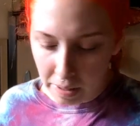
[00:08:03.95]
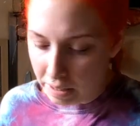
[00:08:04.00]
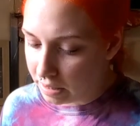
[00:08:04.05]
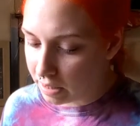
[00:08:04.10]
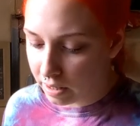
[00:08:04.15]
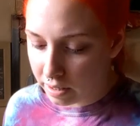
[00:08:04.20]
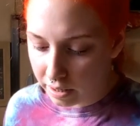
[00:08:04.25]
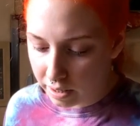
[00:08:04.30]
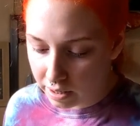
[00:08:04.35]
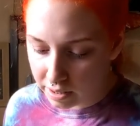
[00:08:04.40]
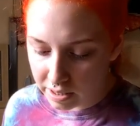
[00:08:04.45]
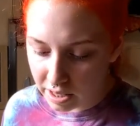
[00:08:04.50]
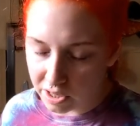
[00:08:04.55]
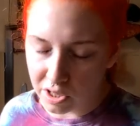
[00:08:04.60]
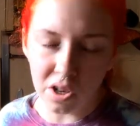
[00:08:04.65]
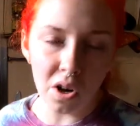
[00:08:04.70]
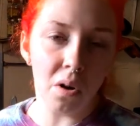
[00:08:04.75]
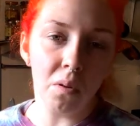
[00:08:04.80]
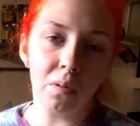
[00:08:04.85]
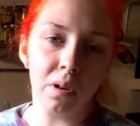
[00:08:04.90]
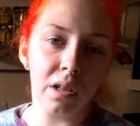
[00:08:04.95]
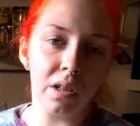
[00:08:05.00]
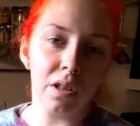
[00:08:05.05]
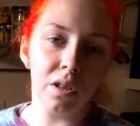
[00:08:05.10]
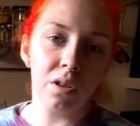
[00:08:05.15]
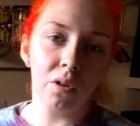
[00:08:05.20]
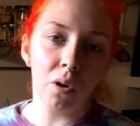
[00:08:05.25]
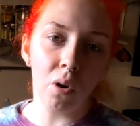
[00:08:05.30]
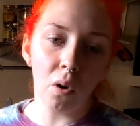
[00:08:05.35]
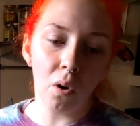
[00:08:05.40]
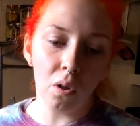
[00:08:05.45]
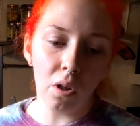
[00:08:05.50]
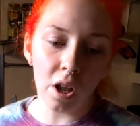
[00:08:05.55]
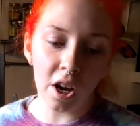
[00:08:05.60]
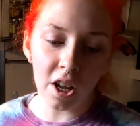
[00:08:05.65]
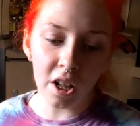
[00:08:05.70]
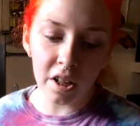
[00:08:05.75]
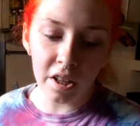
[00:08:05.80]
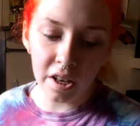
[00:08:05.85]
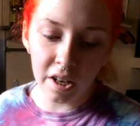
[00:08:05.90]
basically, because I don't need to do a whole
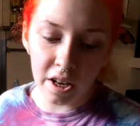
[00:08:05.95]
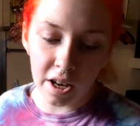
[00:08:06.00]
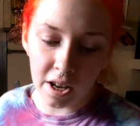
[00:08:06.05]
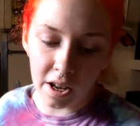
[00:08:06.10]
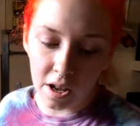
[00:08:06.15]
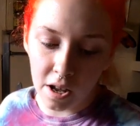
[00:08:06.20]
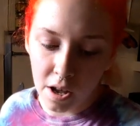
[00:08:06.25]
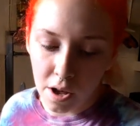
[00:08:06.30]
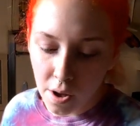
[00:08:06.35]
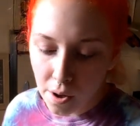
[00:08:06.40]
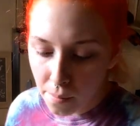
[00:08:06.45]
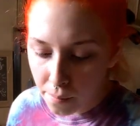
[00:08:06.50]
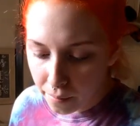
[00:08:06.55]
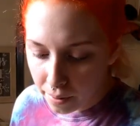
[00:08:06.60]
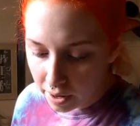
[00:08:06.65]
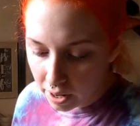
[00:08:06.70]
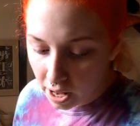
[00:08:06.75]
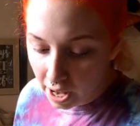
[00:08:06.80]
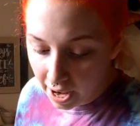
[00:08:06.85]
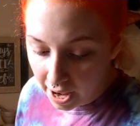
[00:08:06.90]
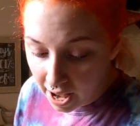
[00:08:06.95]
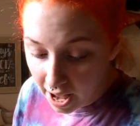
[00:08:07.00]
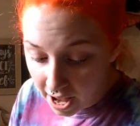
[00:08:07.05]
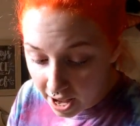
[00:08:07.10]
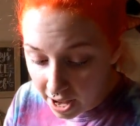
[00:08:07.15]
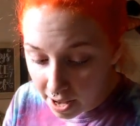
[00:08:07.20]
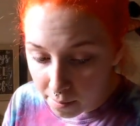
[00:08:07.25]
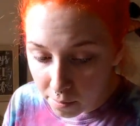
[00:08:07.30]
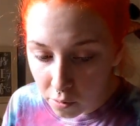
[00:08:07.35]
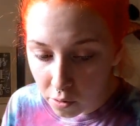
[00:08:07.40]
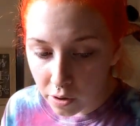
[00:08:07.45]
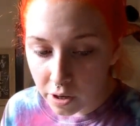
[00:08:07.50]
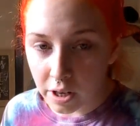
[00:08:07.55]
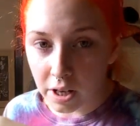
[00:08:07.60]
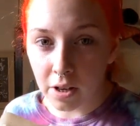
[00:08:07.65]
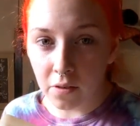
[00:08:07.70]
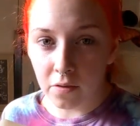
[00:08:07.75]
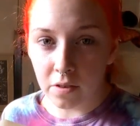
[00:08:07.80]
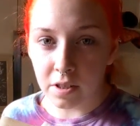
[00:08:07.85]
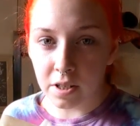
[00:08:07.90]
lot of cleaning. But I am going
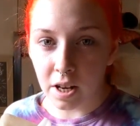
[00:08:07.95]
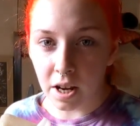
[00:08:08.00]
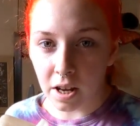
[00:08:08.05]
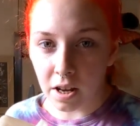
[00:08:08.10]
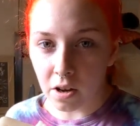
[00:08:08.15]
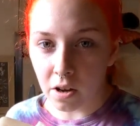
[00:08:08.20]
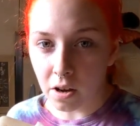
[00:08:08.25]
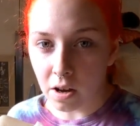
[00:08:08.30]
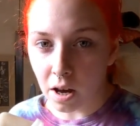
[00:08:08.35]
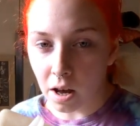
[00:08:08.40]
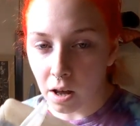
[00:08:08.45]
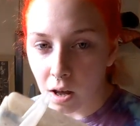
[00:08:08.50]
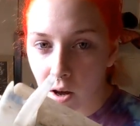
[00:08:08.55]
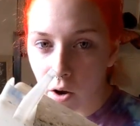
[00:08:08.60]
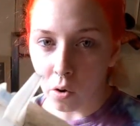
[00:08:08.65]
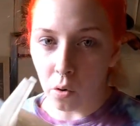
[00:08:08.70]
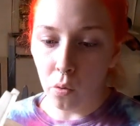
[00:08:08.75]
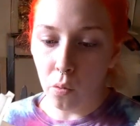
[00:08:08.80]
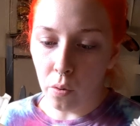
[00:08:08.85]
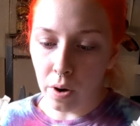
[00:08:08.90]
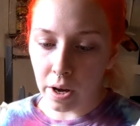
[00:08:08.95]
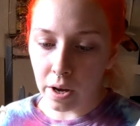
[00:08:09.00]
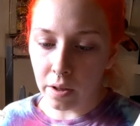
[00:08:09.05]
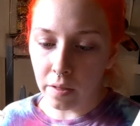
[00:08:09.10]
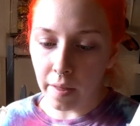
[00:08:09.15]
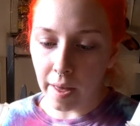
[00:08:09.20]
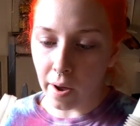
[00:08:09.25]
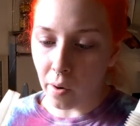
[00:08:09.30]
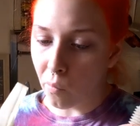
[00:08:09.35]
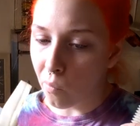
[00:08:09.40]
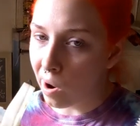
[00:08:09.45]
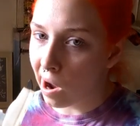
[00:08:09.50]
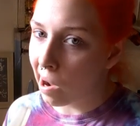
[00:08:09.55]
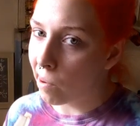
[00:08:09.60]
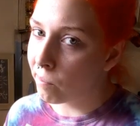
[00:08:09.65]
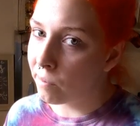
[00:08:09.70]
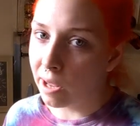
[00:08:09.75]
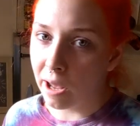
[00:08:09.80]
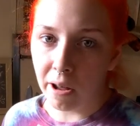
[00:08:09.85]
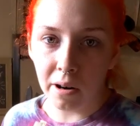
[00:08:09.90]
to give the tank a quick, like,
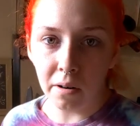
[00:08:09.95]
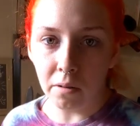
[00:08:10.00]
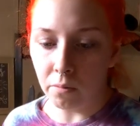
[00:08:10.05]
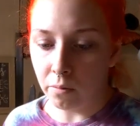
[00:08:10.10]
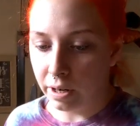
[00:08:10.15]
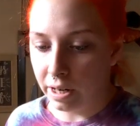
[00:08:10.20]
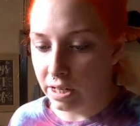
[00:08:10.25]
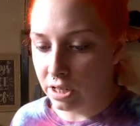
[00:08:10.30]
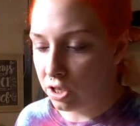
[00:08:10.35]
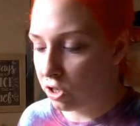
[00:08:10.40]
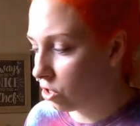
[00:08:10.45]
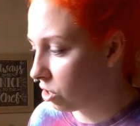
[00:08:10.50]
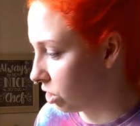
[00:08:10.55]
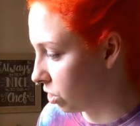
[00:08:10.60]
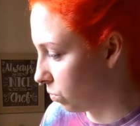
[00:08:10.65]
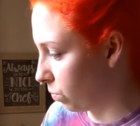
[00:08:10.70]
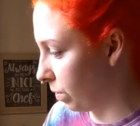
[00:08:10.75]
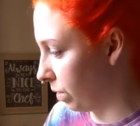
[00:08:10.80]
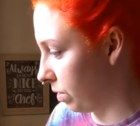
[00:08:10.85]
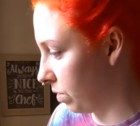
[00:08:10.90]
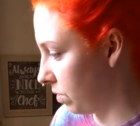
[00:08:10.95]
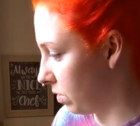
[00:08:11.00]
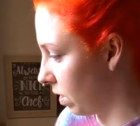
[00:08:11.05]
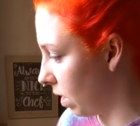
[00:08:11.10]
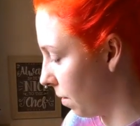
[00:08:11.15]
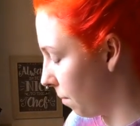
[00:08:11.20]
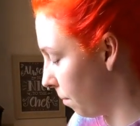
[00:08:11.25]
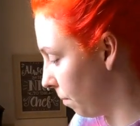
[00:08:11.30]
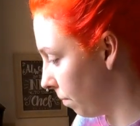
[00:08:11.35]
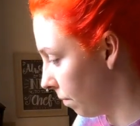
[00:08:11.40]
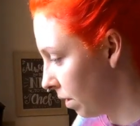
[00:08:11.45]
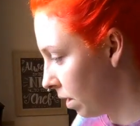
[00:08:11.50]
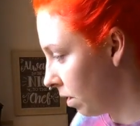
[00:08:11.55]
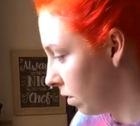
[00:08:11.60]
wipe down and rinse just with some